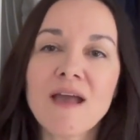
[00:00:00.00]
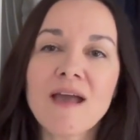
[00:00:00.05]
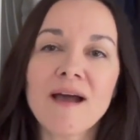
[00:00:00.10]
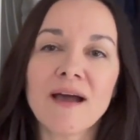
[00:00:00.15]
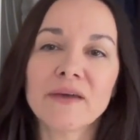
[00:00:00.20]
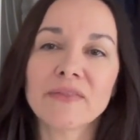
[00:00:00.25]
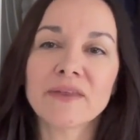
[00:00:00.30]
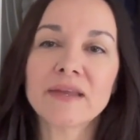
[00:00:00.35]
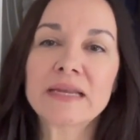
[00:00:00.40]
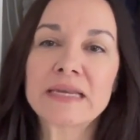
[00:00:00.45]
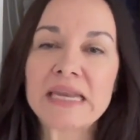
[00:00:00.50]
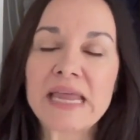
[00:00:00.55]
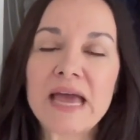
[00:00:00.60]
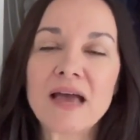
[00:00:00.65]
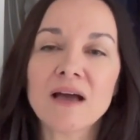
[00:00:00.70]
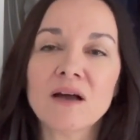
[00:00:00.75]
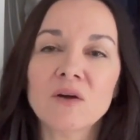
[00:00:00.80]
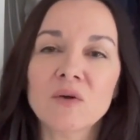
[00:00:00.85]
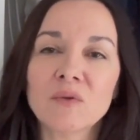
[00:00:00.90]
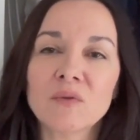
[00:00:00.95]
I think
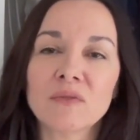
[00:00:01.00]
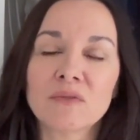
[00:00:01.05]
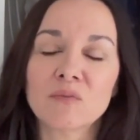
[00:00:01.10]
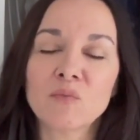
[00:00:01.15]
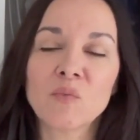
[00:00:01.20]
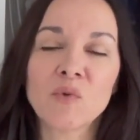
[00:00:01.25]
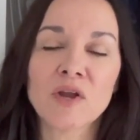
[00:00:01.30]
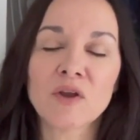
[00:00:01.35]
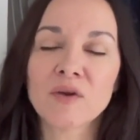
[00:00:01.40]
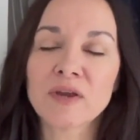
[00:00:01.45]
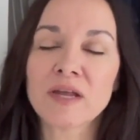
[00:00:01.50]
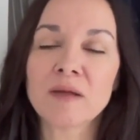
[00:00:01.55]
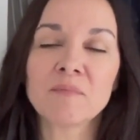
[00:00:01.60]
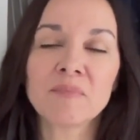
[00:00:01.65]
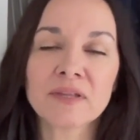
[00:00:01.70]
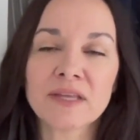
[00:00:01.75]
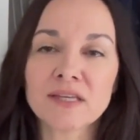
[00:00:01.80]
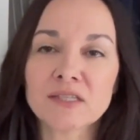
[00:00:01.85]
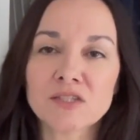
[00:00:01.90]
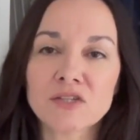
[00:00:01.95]
now wearing a
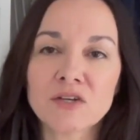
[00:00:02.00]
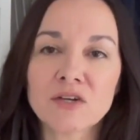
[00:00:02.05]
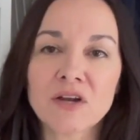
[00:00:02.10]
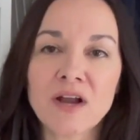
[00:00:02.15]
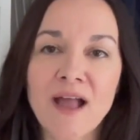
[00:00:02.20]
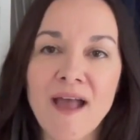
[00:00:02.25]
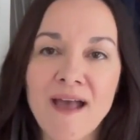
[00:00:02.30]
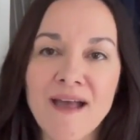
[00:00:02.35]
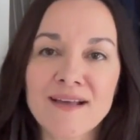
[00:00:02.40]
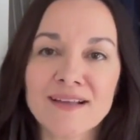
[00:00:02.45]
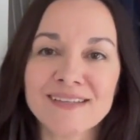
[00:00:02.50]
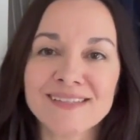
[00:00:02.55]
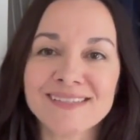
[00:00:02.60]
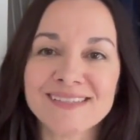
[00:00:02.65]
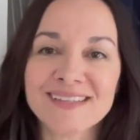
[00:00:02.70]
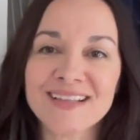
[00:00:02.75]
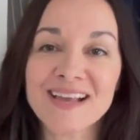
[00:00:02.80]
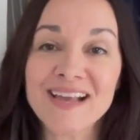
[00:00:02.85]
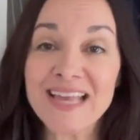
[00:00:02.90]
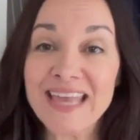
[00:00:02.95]
blazer as
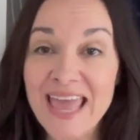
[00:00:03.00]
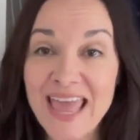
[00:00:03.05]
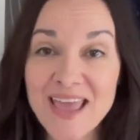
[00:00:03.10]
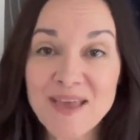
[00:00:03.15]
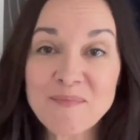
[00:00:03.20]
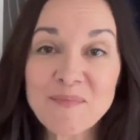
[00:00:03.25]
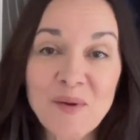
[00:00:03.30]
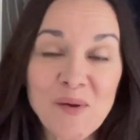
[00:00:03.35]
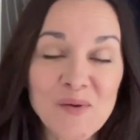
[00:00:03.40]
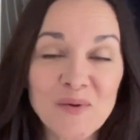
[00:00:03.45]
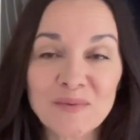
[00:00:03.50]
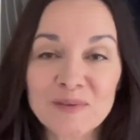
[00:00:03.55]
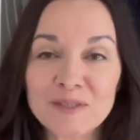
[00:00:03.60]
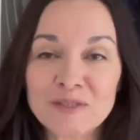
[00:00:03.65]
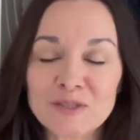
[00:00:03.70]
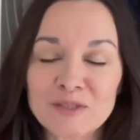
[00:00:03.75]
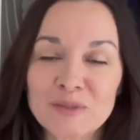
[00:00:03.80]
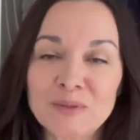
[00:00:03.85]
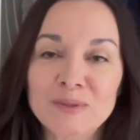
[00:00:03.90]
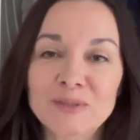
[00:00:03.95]
a cape over
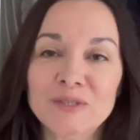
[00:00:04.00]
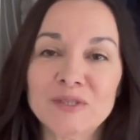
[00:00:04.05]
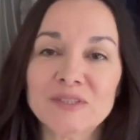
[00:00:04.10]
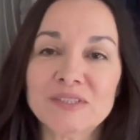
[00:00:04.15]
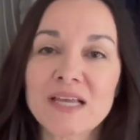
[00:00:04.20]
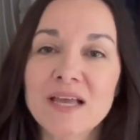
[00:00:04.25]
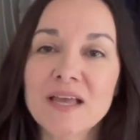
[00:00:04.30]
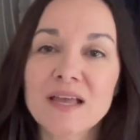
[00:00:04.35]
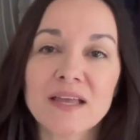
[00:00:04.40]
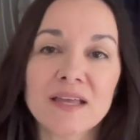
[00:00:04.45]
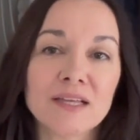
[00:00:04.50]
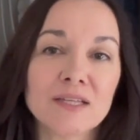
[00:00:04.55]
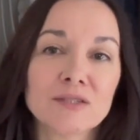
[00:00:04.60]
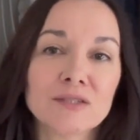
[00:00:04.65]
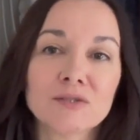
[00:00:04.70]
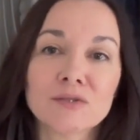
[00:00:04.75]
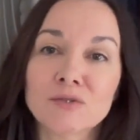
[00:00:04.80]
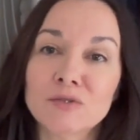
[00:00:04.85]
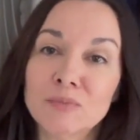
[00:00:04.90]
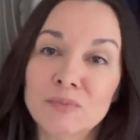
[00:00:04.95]
your shoulders is
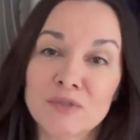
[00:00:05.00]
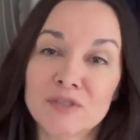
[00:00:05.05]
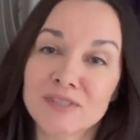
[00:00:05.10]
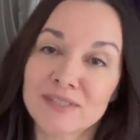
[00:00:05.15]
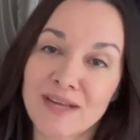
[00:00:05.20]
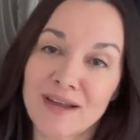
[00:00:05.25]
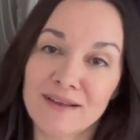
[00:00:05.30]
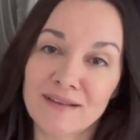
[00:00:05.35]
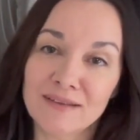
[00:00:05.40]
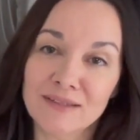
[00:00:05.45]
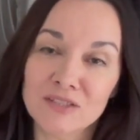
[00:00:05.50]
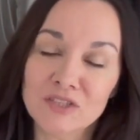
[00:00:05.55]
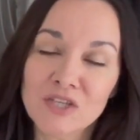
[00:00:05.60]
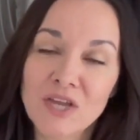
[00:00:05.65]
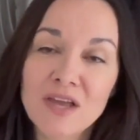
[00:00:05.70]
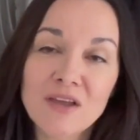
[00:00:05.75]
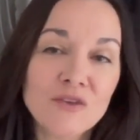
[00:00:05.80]
super stylish.